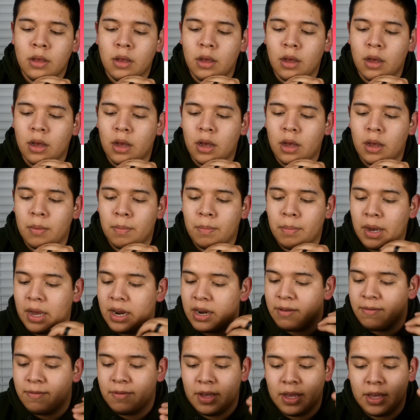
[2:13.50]

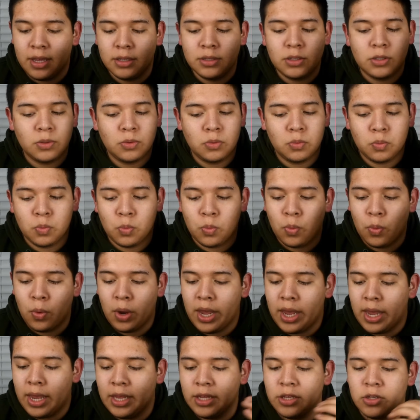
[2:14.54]
Body fats,
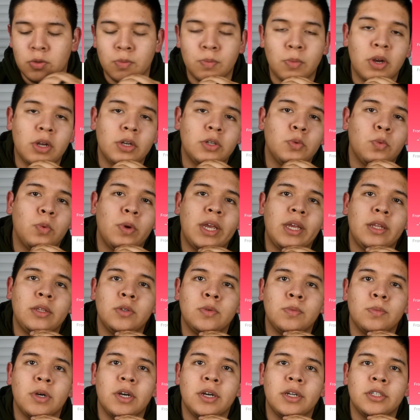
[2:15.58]
way too much.
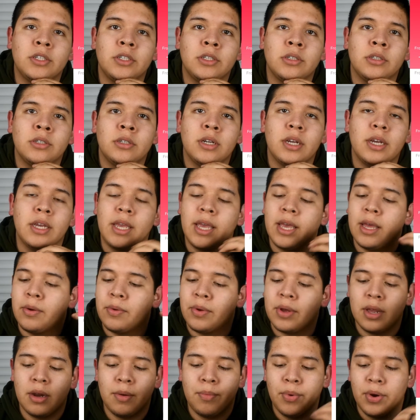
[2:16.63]
Again,
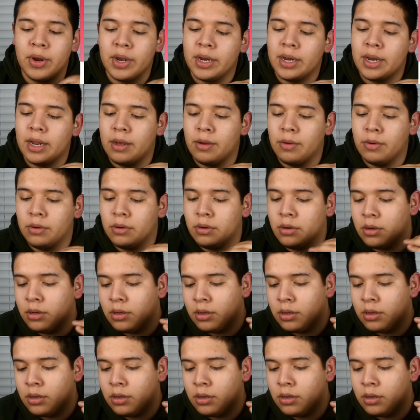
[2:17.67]
we got to bring it down.